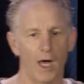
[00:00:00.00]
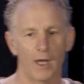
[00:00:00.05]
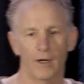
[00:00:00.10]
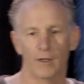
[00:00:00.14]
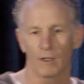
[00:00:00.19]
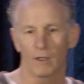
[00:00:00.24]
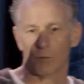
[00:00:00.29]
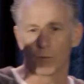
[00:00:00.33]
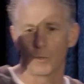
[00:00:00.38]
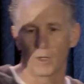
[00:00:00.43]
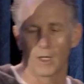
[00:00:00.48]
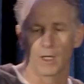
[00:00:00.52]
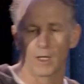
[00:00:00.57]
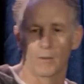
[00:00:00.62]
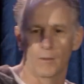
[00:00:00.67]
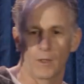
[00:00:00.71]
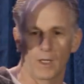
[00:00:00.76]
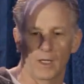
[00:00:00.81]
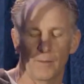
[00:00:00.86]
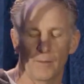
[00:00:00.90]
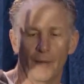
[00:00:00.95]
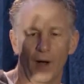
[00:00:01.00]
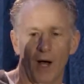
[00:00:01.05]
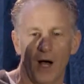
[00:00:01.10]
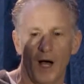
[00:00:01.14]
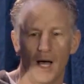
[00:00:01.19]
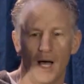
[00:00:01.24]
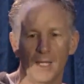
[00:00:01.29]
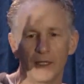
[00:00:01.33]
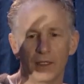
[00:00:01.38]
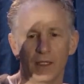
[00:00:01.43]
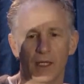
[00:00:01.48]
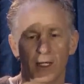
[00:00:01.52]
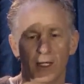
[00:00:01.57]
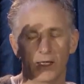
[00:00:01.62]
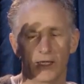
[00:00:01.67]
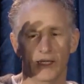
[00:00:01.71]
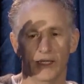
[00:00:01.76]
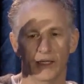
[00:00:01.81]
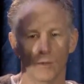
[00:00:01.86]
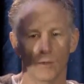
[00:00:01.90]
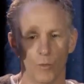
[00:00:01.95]
water, a pond,
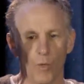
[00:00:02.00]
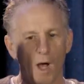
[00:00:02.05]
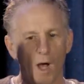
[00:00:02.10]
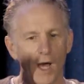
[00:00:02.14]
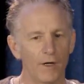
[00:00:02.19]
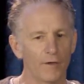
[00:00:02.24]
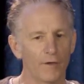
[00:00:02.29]
and a